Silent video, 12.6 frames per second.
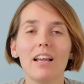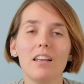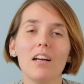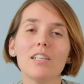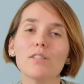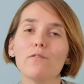
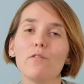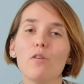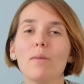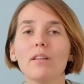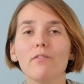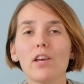Large
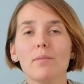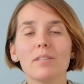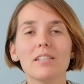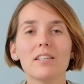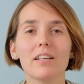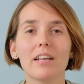format films
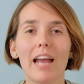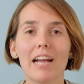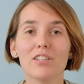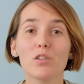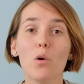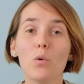is a
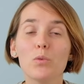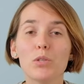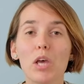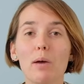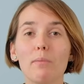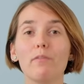catch-all
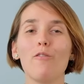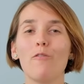term